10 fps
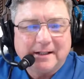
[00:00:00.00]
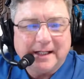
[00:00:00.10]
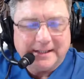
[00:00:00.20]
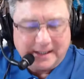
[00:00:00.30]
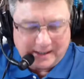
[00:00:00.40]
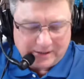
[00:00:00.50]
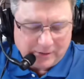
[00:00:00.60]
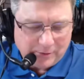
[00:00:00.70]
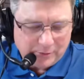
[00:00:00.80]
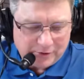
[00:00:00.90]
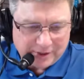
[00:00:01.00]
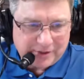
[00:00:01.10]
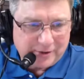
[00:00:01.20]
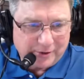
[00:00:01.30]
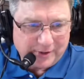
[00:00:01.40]
Hey, Doc, you
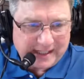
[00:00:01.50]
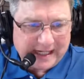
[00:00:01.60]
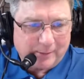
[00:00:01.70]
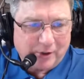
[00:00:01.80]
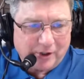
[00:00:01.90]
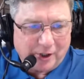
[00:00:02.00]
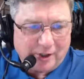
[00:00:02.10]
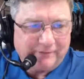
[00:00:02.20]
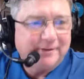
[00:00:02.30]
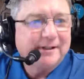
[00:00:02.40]
just turned the camera off.